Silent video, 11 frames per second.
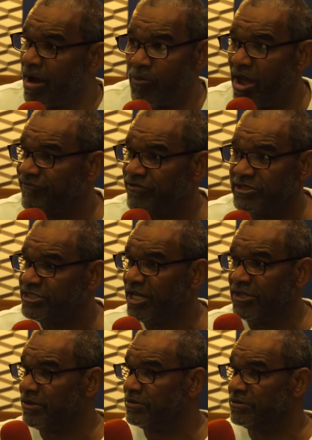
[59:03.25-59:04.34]
my wife can tell
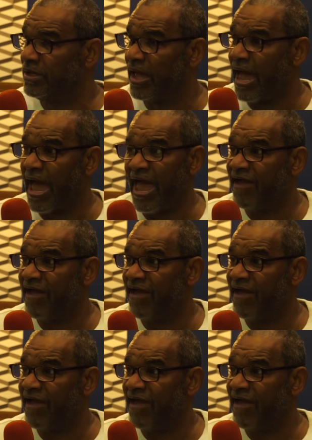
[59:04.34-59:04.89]
you, I